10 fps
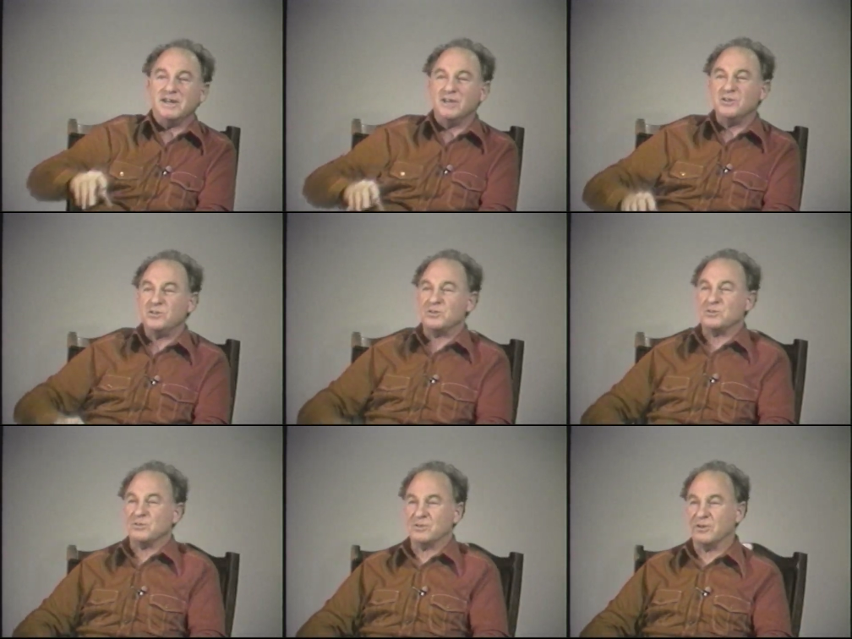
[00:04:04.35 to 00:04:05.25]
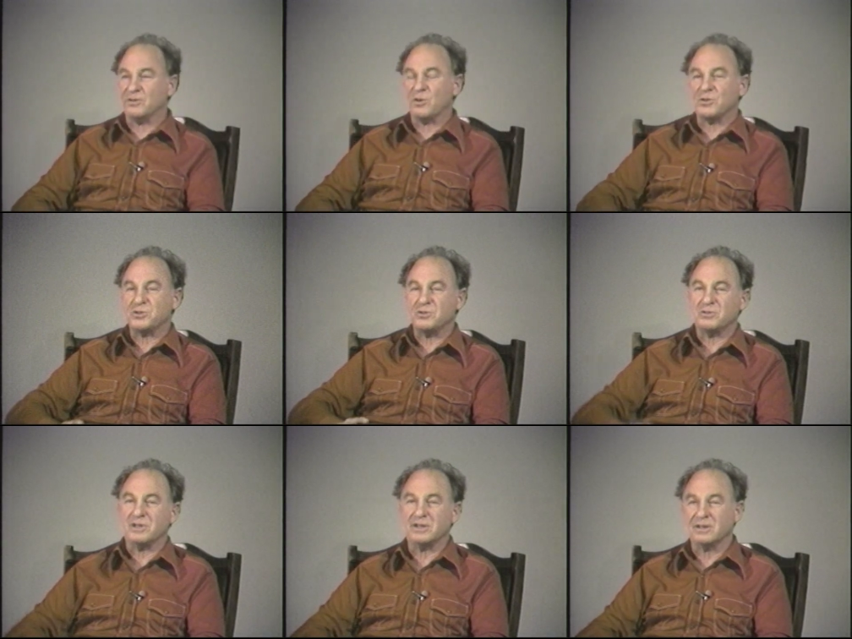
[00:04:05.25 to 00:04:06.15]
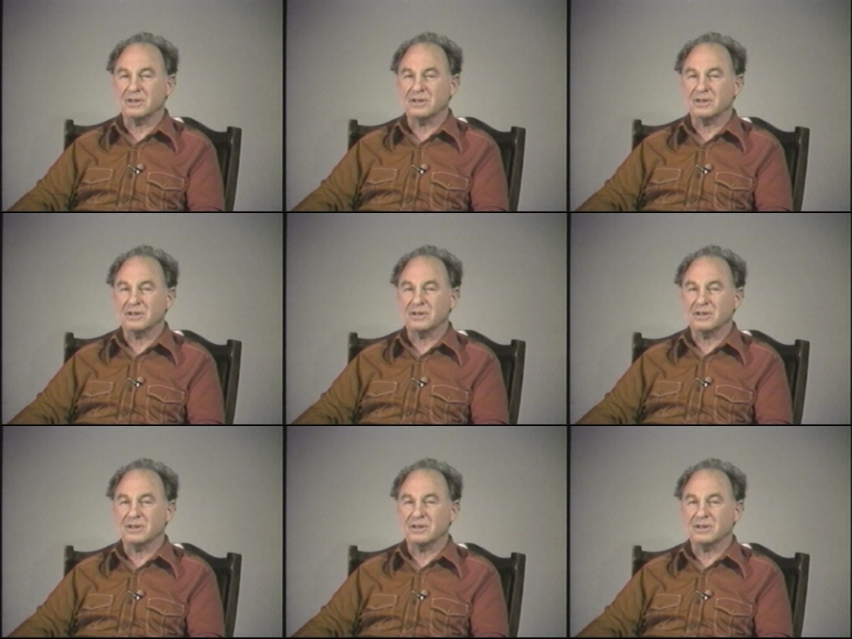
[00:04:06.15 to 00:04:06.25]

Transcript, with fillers: didn't you? Of course you did.